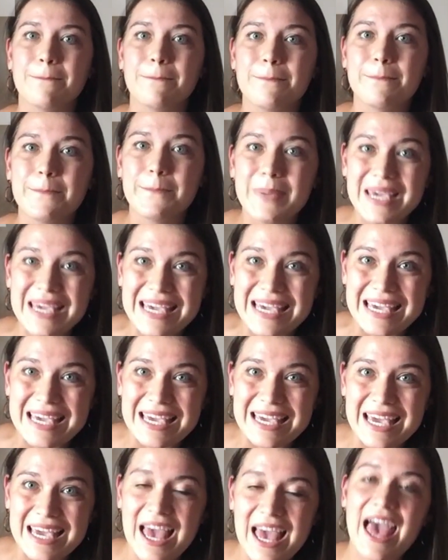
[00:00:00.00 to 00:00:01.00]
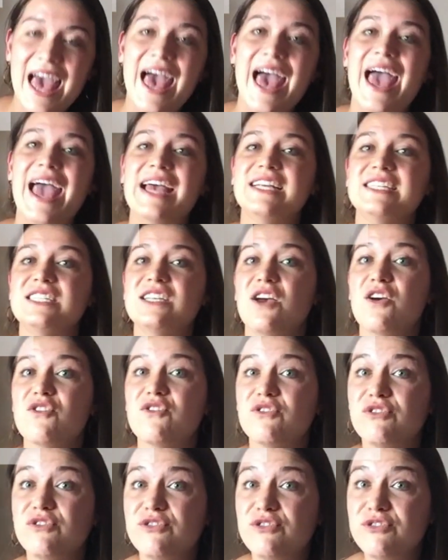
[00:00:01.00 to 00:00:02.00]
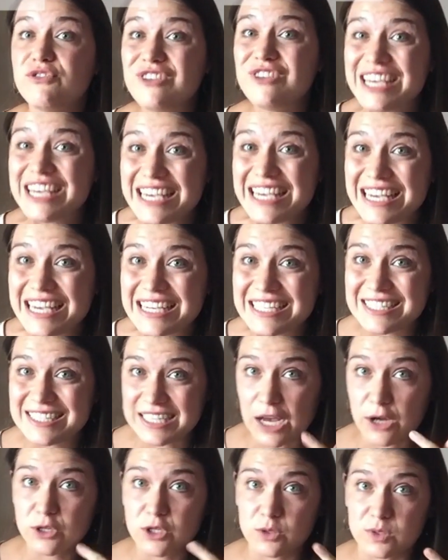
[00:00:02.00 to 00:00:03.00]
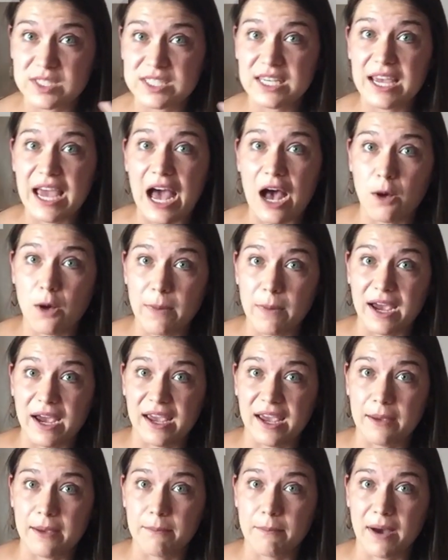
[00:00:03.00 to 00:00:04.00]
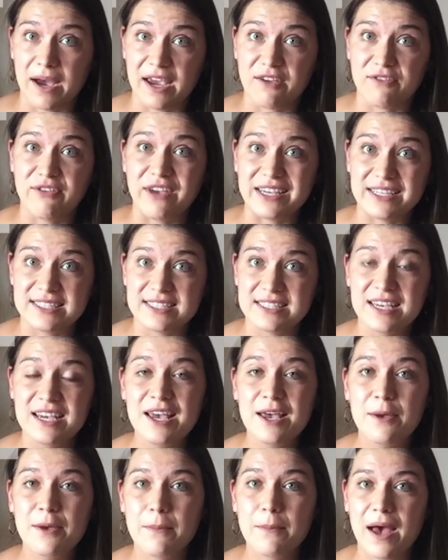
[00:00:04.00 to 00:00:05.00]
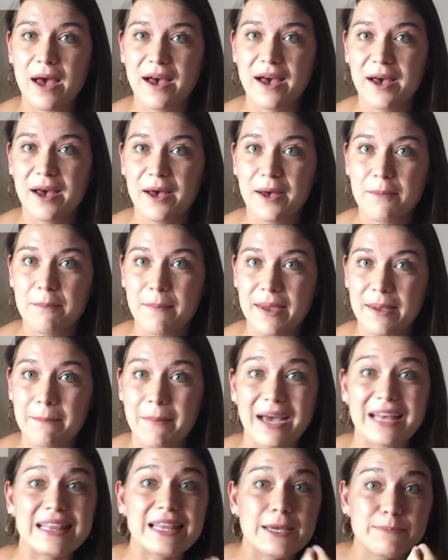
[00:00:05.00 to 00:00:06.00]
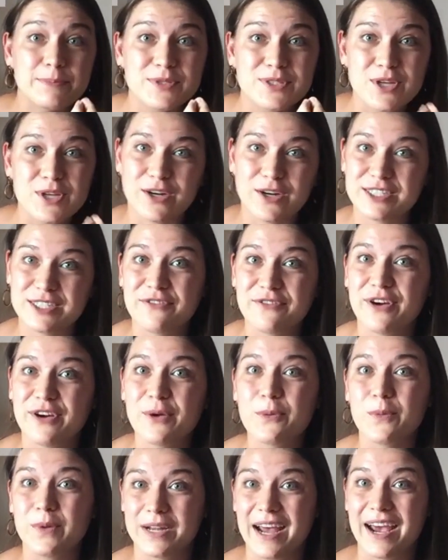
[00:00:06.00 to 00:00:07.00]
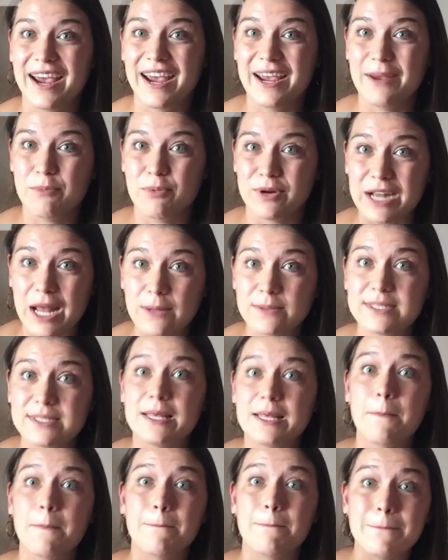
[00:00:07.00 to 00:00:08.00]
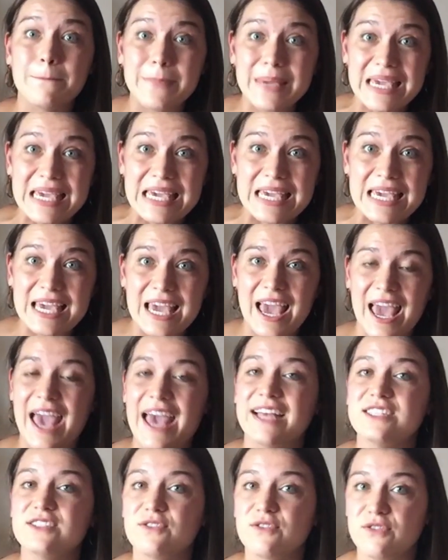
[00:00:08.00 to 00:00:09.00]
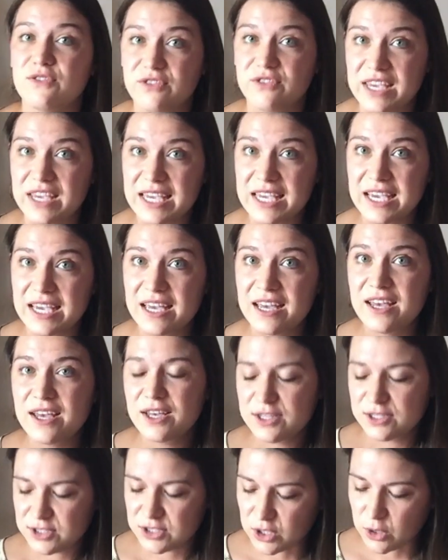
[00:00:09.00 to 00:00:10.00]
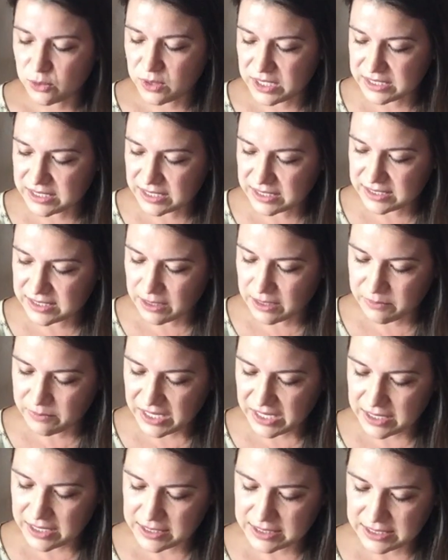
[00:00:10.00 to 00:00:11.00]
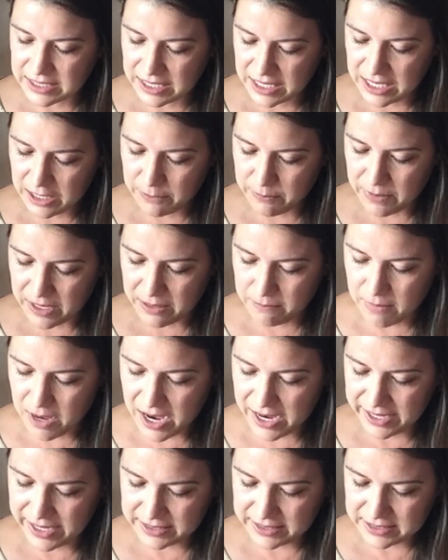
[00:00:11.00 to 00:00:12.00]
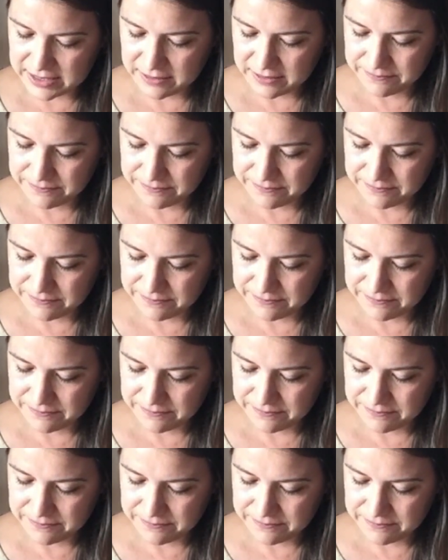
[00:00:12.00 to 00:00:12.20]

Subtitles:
B and V sound, you see how my face, my lips are different when I pronounce them, B and V. So this is something to keep in mind.